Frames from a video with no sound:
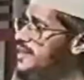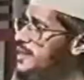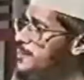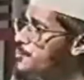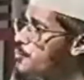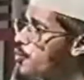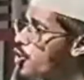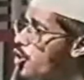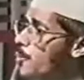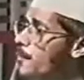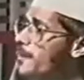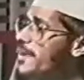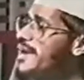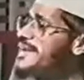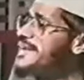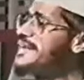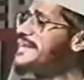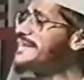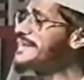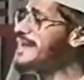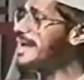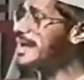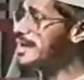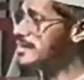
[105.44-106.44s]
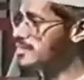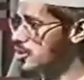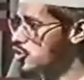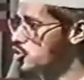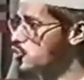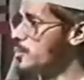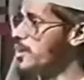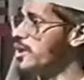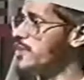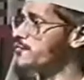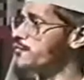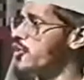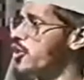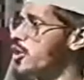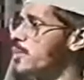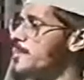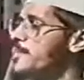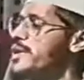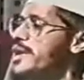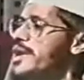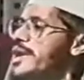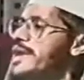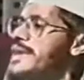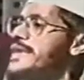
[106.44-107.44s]
the moment He takes a human
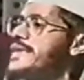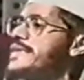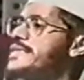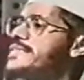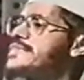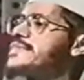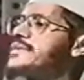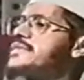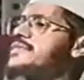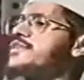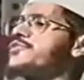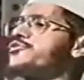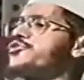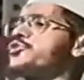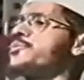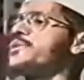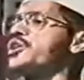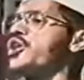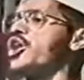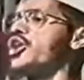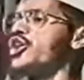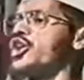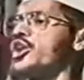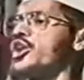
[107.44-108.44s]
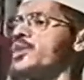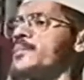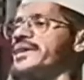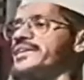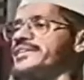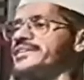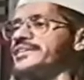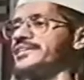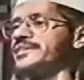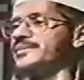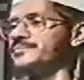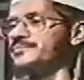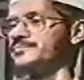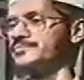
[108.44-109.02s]
form, He ceases to be God Almighty.